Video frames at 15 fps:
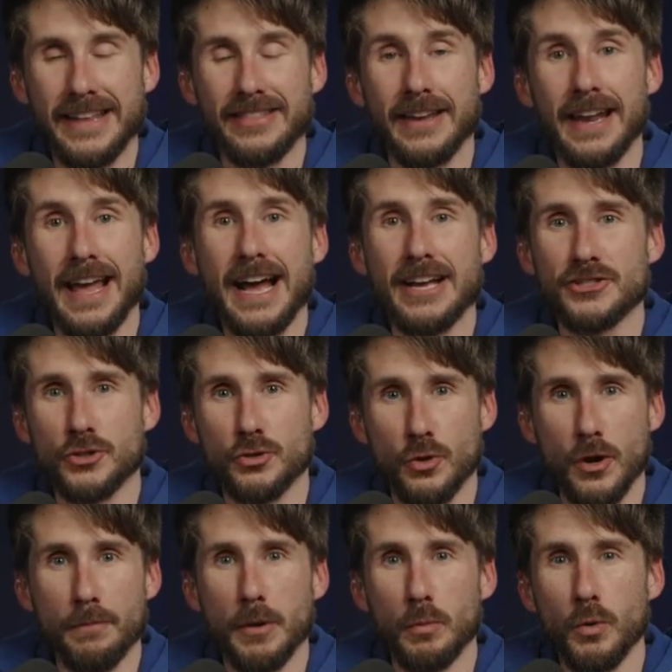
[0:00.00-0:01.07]
at the last
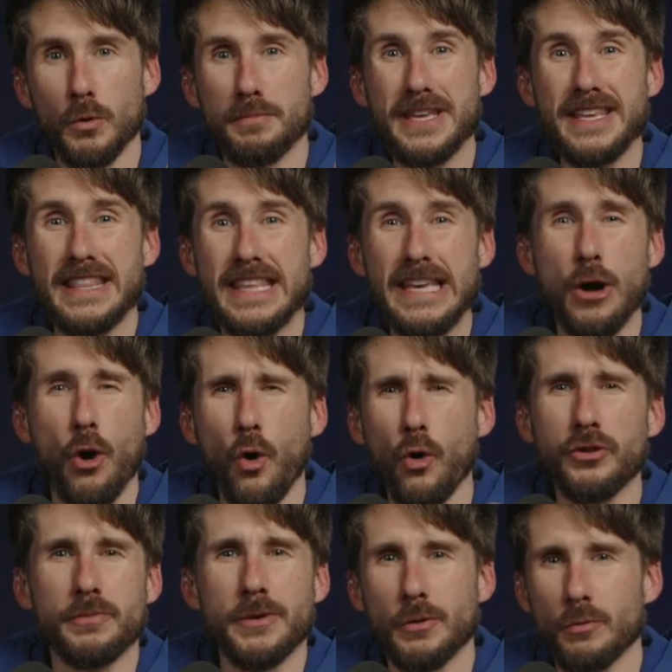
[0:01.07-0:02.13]
trumpet, will be the
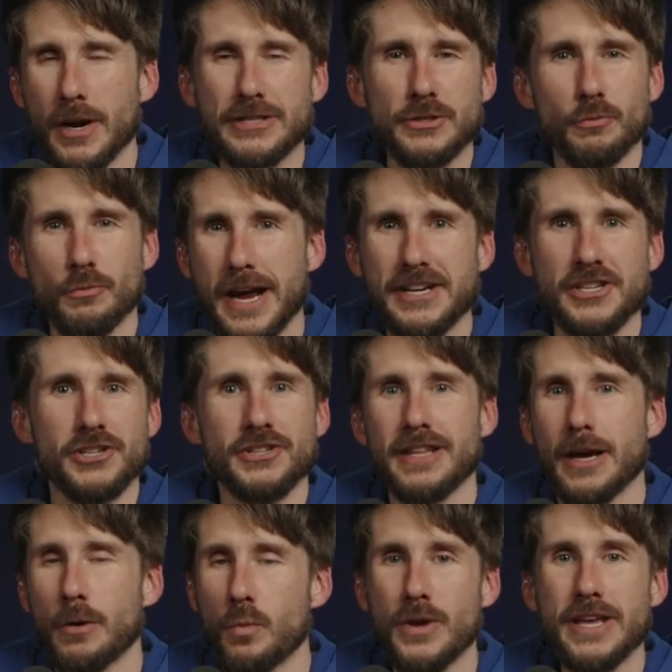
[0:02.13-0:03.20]
ultimate resurrection
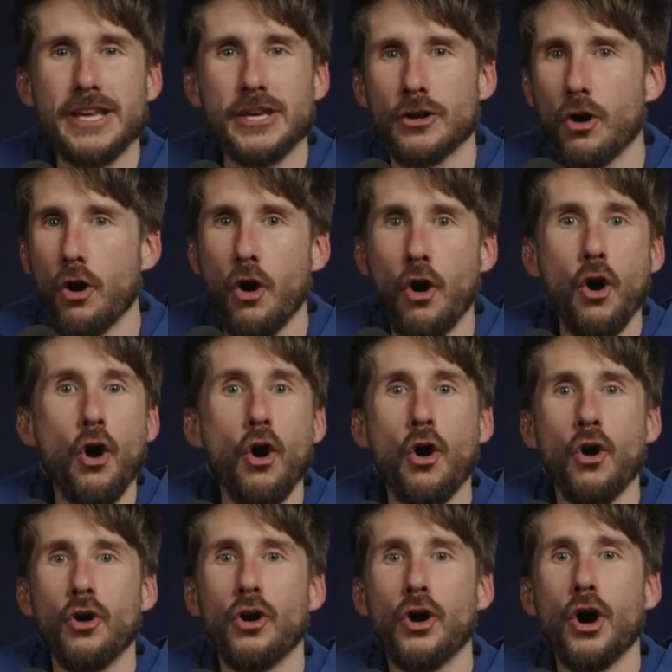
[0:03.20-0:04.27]
that we can
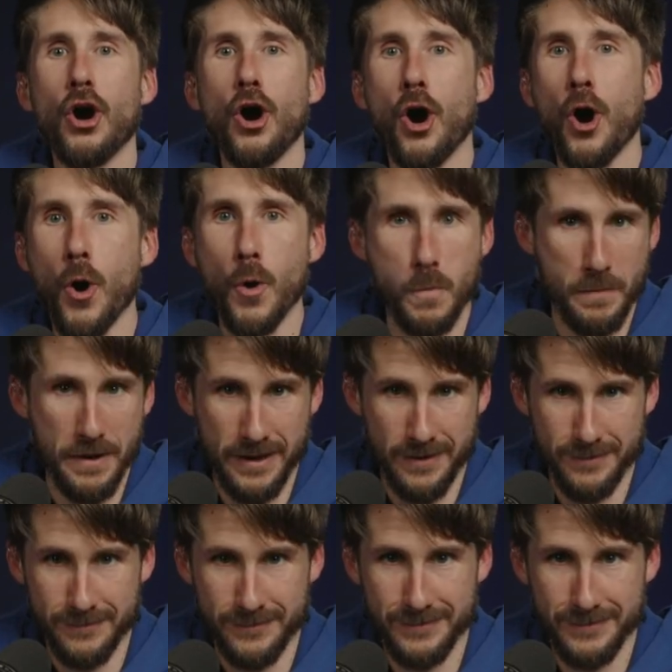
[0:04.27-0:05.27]
all hope in,